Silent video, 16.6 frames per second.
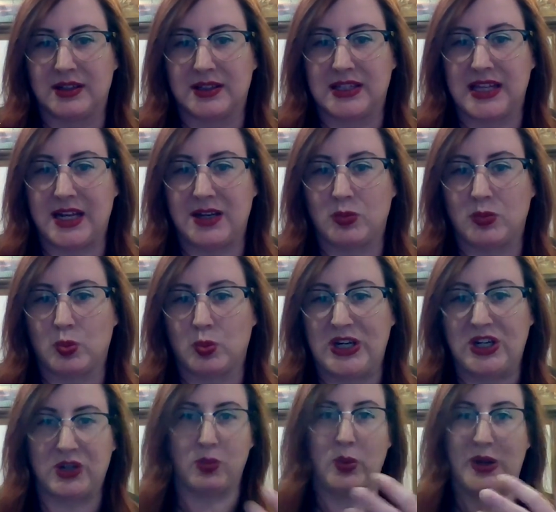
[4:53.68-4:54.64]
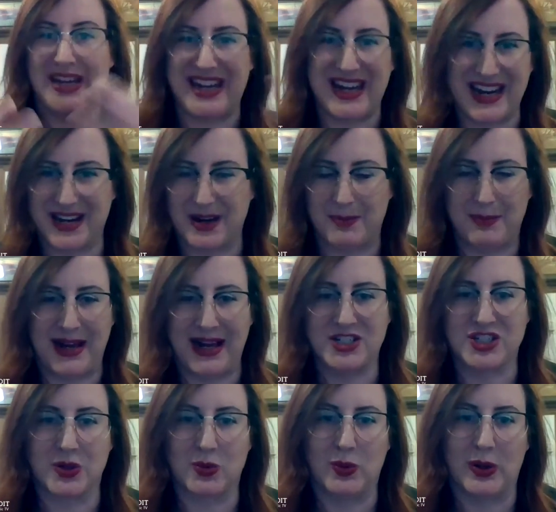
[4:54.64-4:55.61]
that we can't
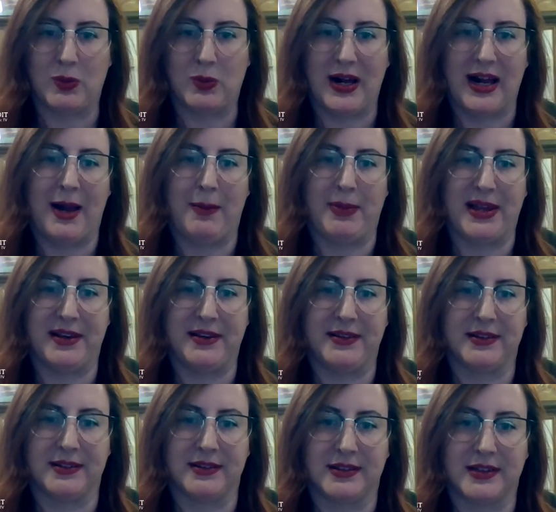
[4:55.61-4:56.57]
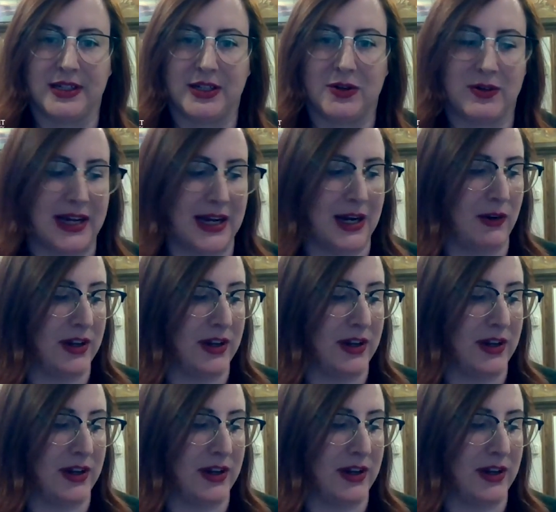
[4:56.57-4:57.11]
imagine what will happen, you know, now.